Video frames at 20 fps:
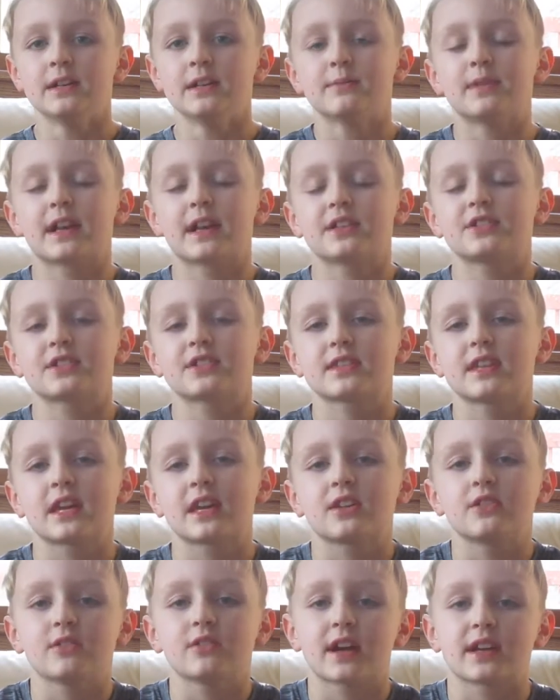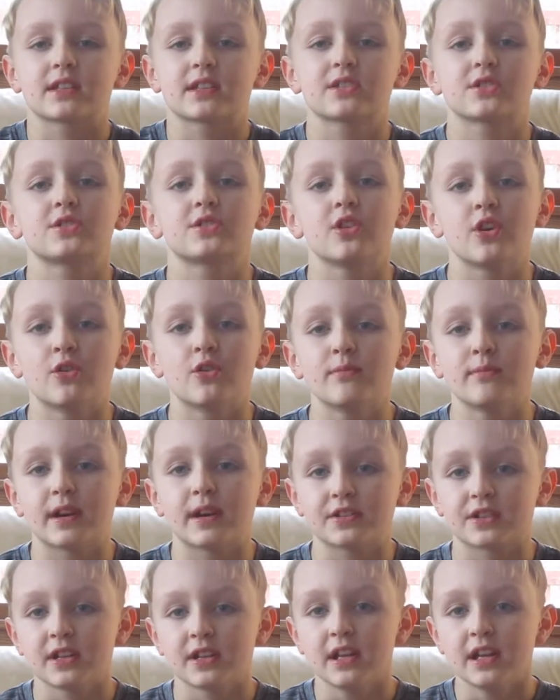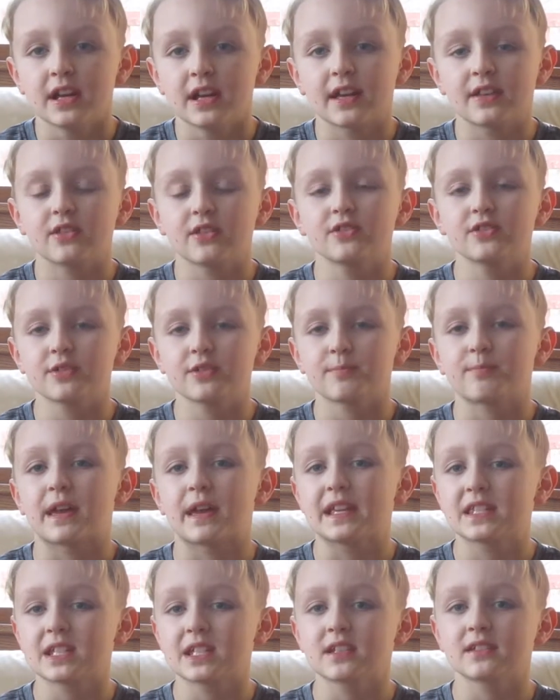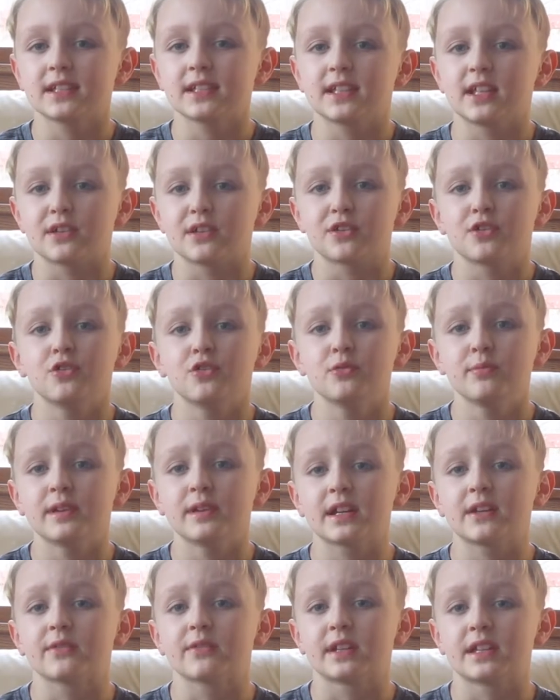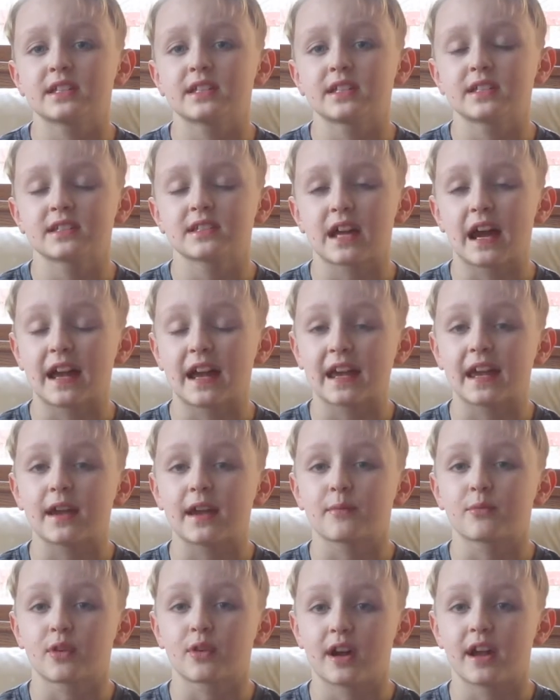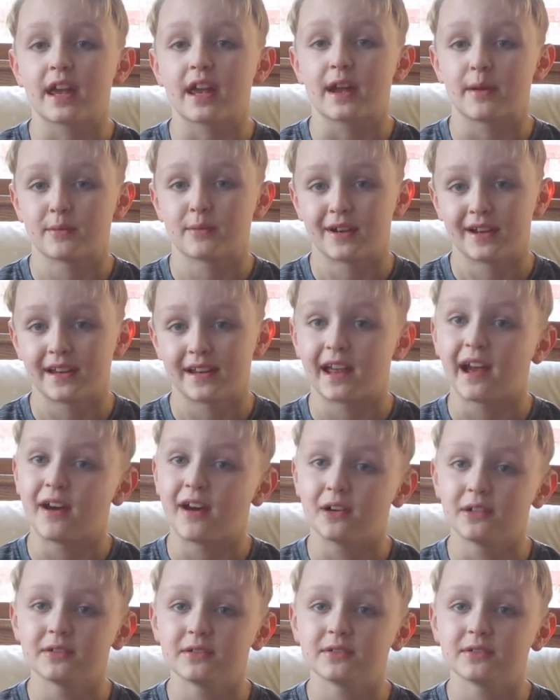But I just thank you guys so much. And those are basically the two big reasons I am where I am right now.